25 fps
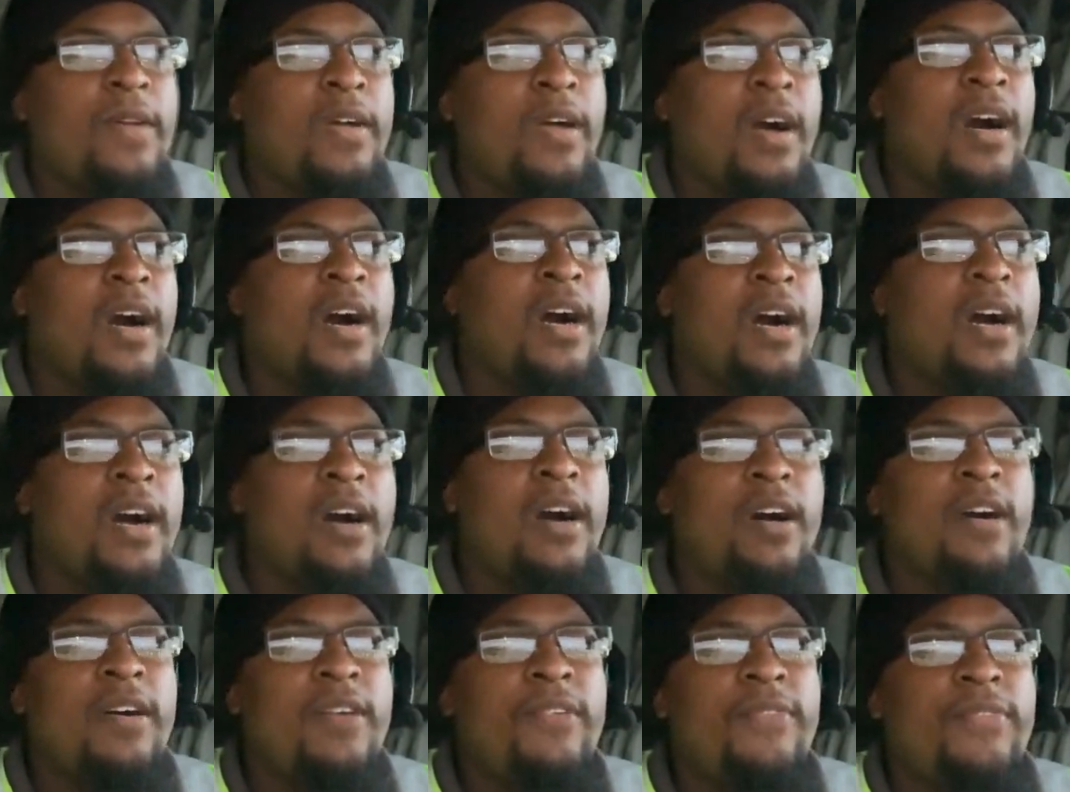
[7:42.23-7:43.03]

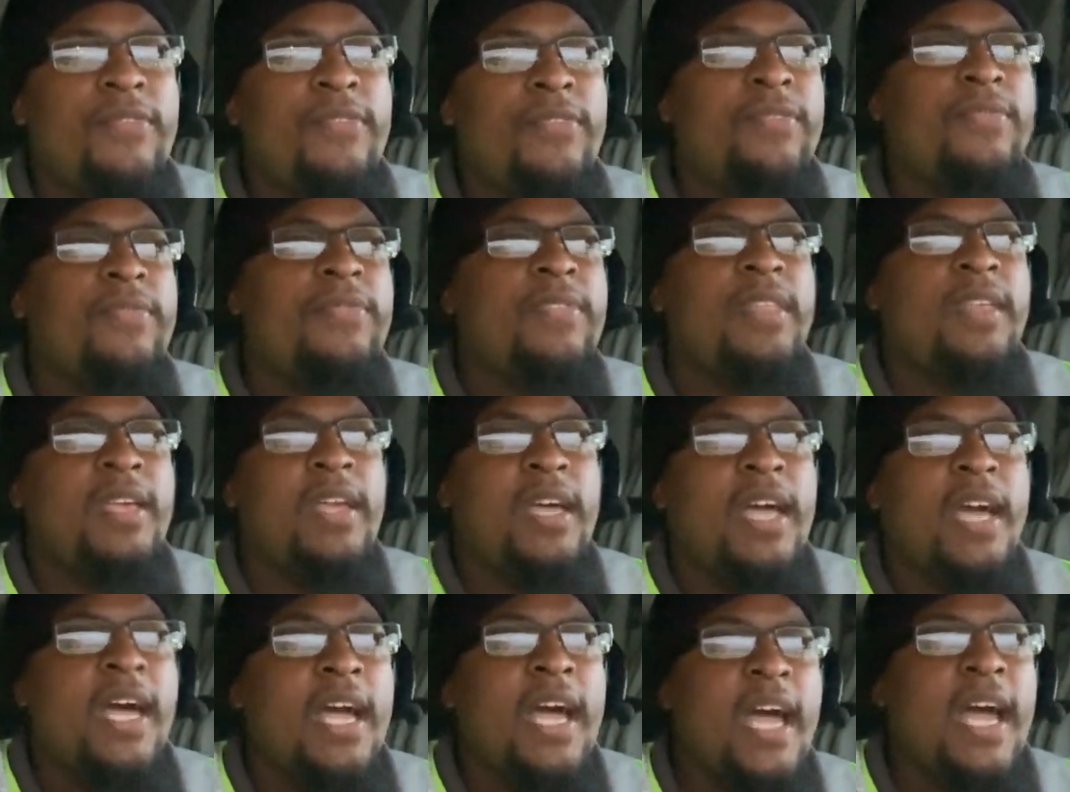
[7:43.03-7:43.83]
of
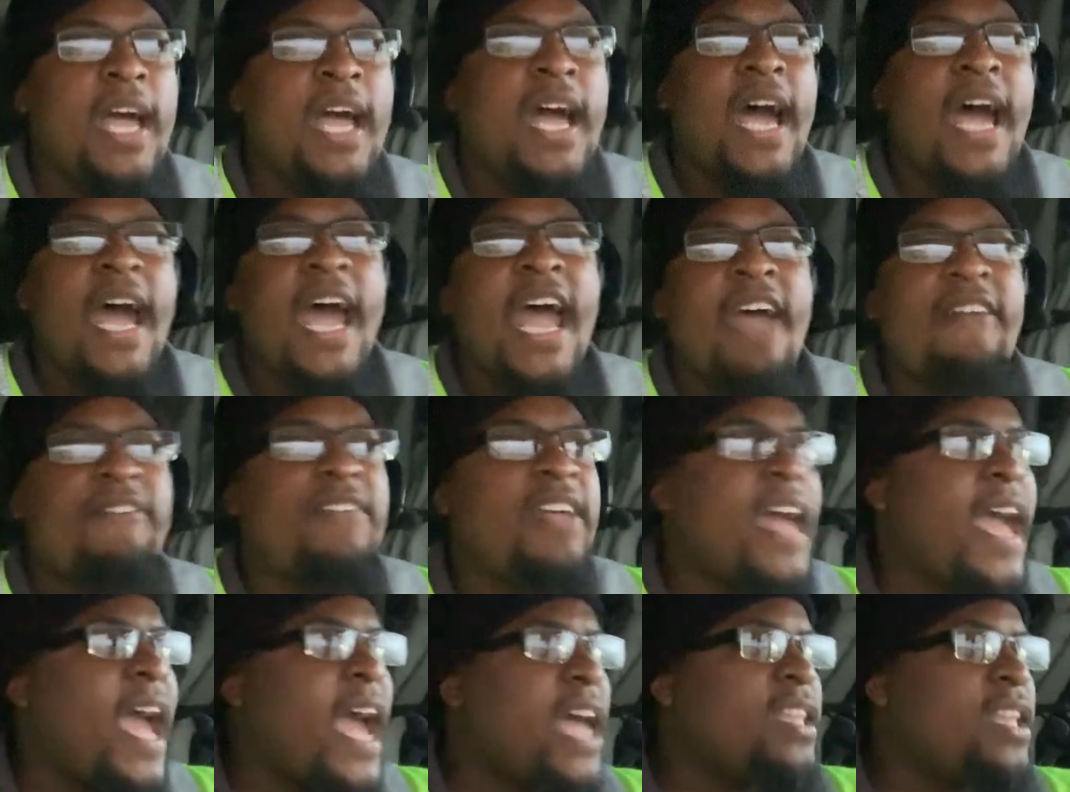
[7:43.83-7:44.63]
I haven't
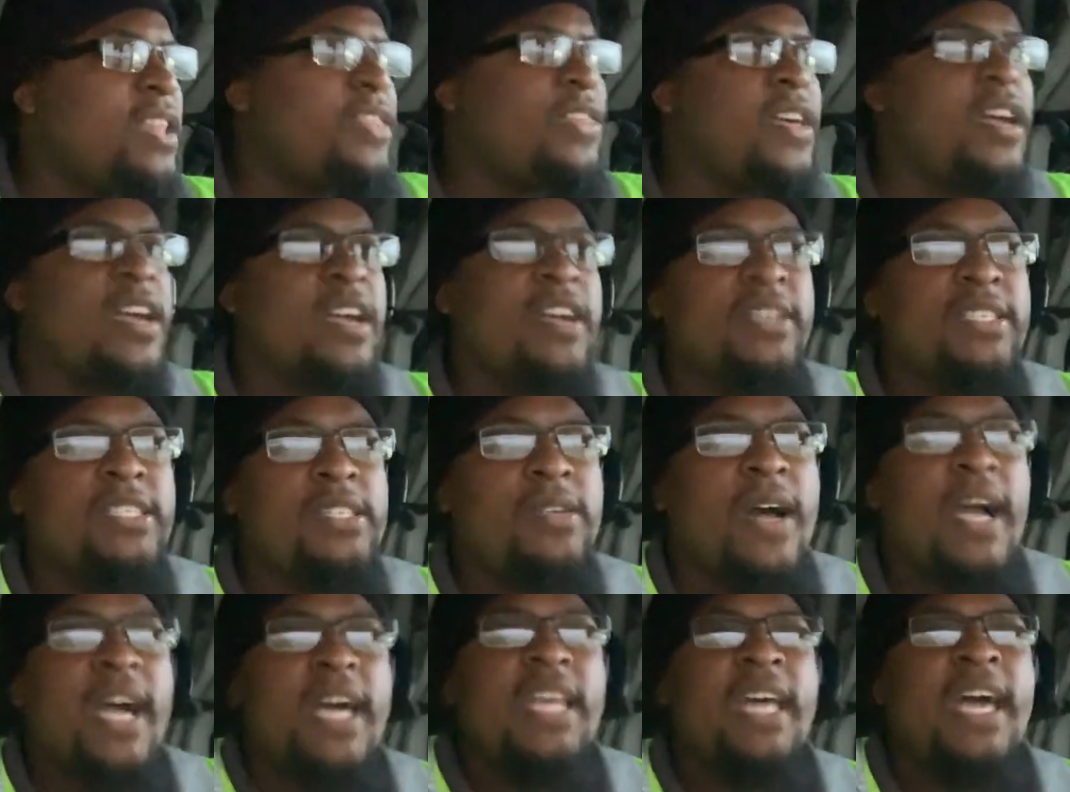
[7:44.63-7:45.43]
had anything, so
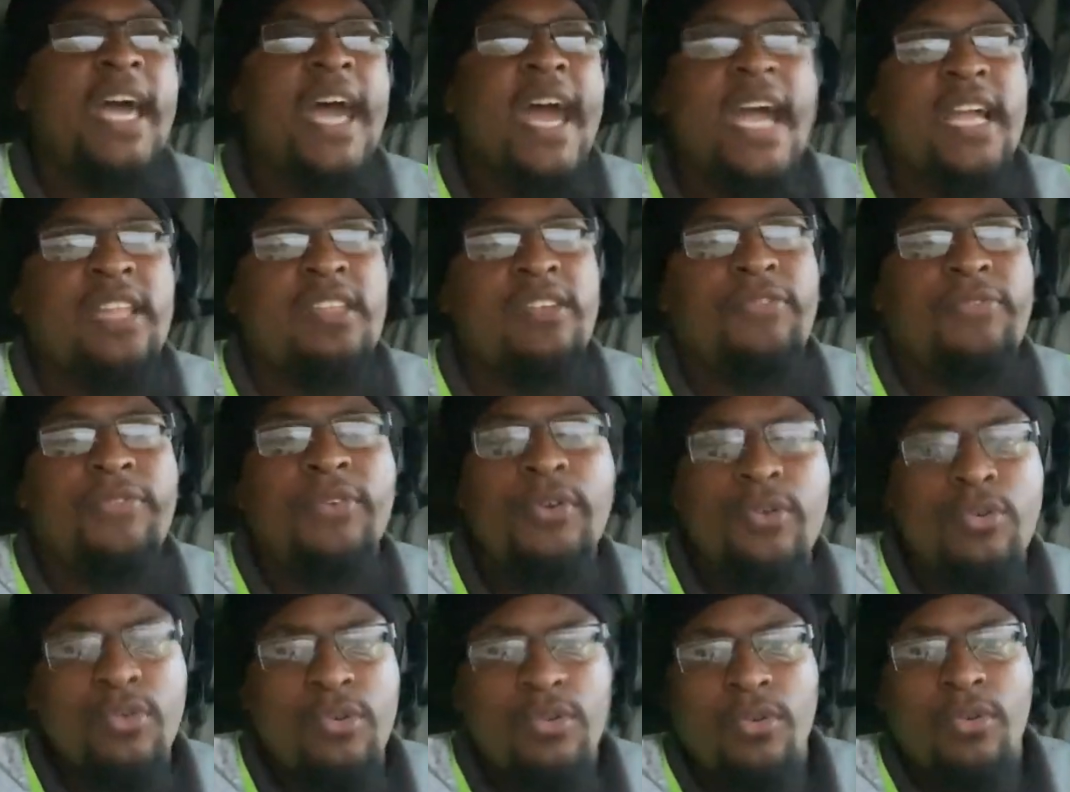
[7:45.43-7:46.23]
I got to act a
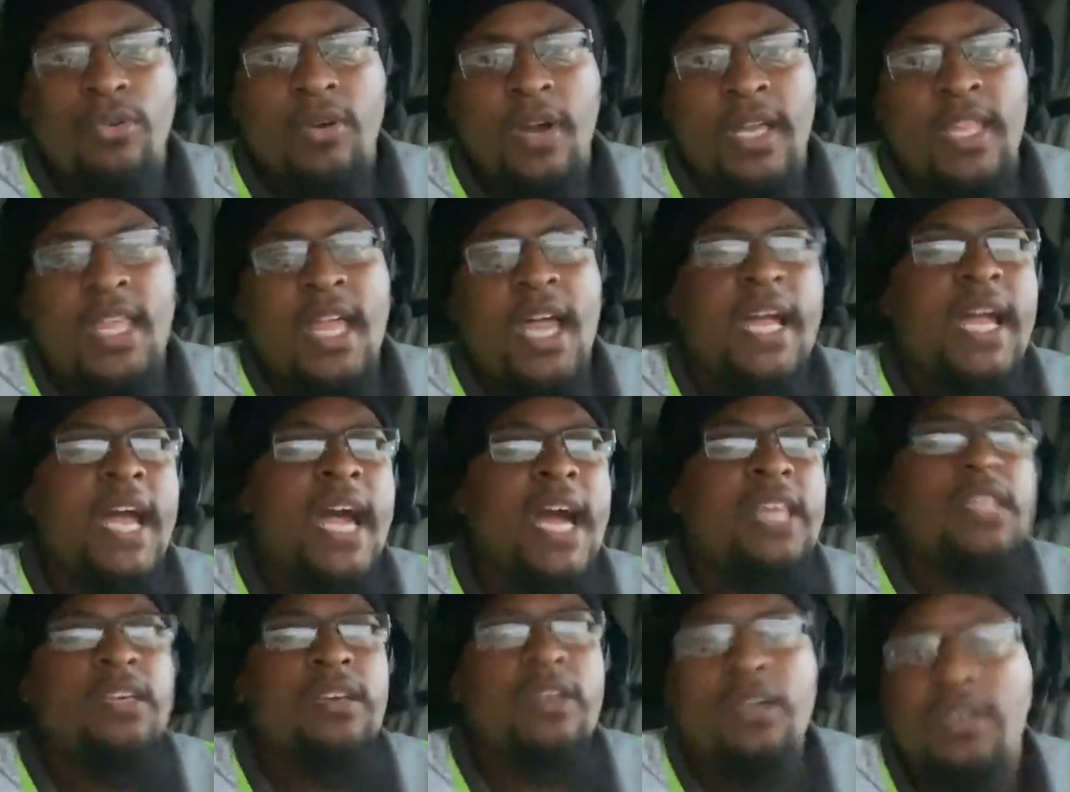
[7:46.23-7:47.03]
fool, and I got
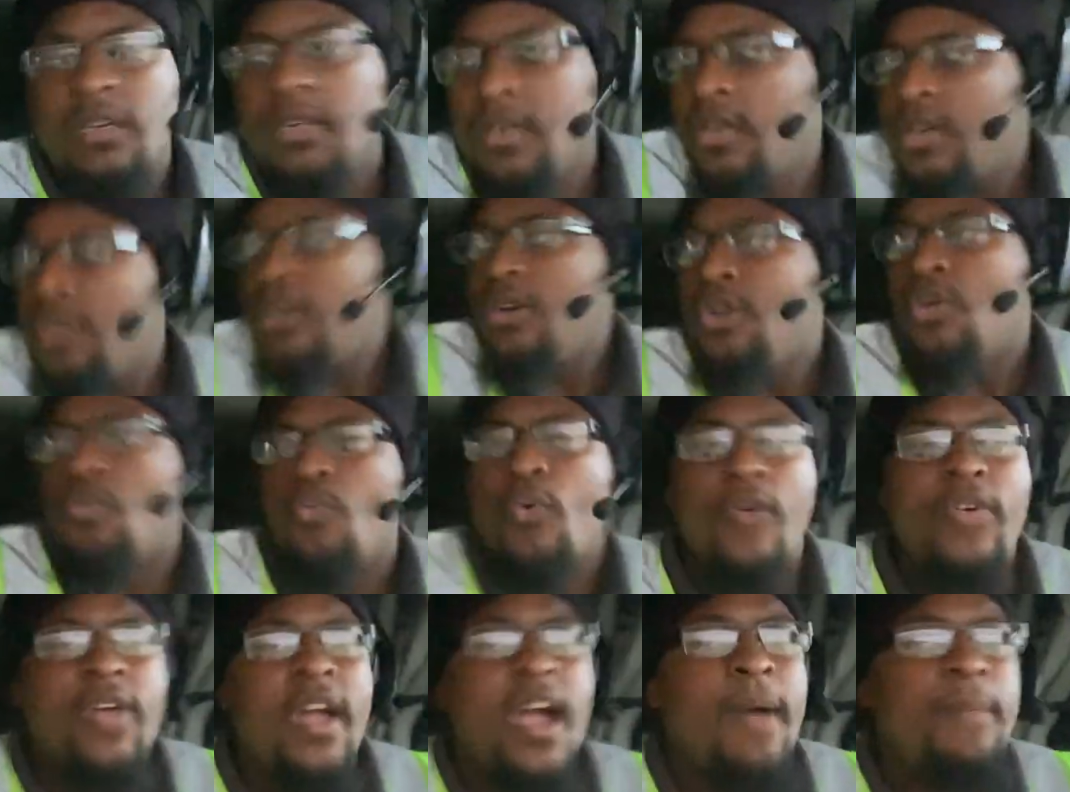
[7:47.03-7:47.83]
to
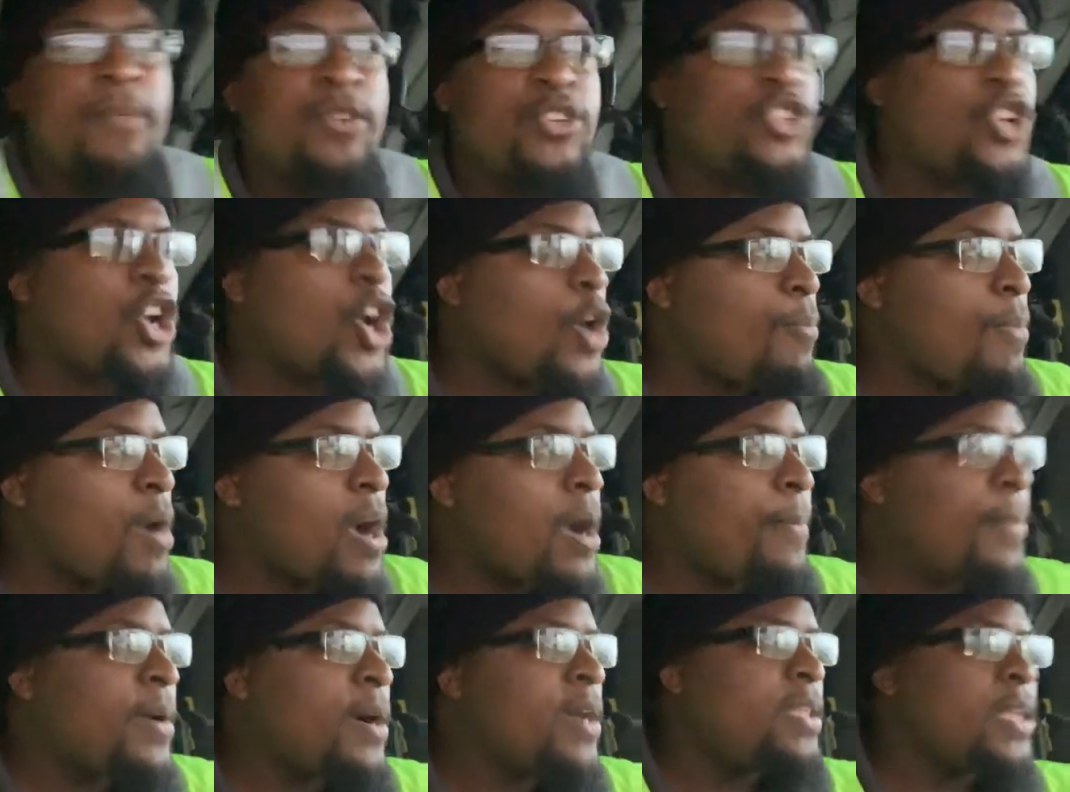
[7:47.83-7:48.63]
whether I show my
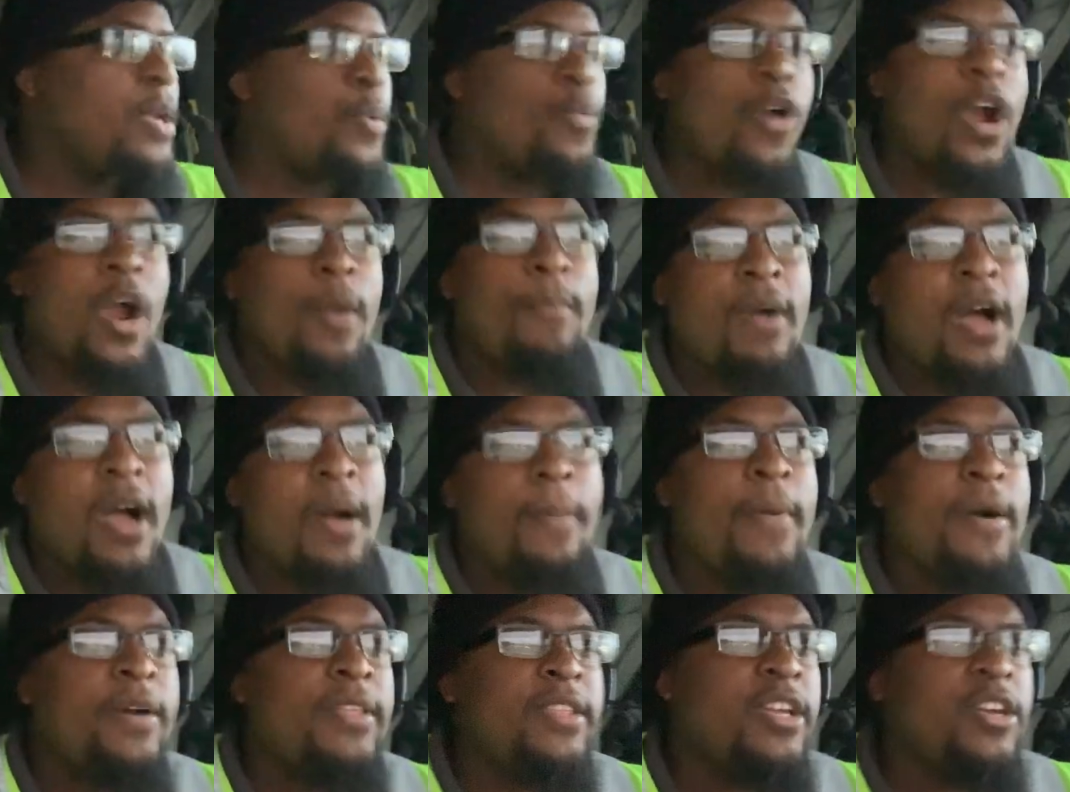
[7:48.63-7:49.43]
money, wear my
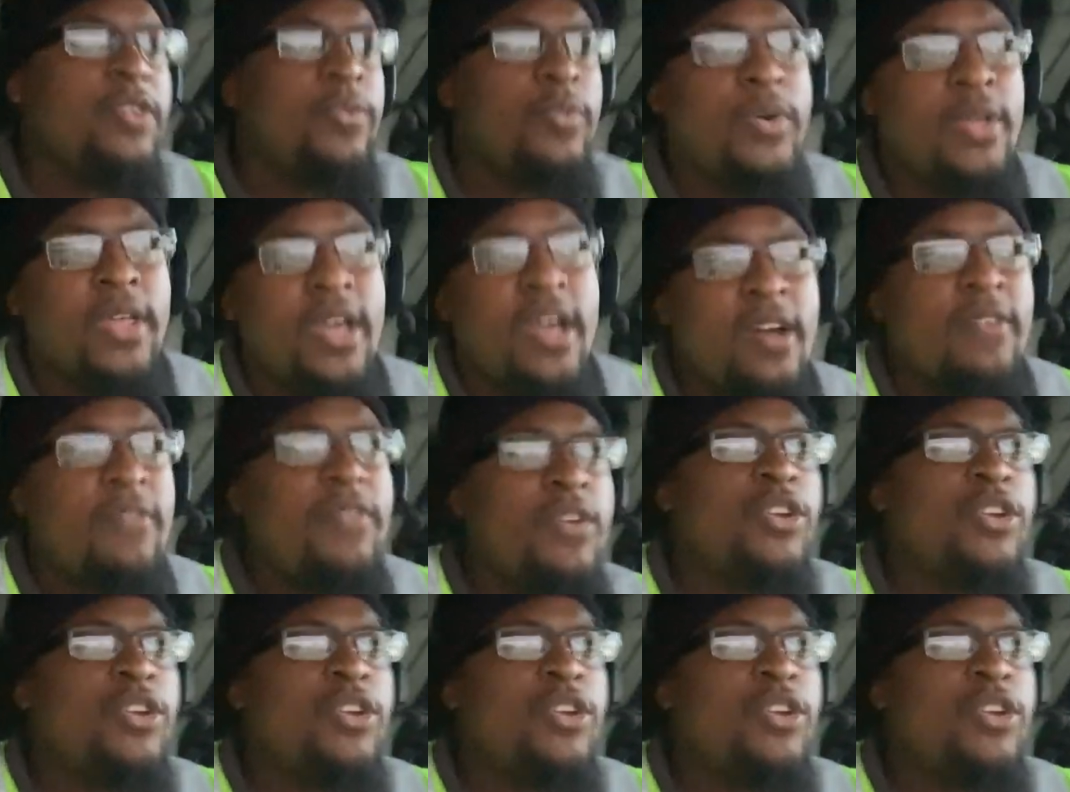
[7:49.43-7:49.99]
money, or whatever.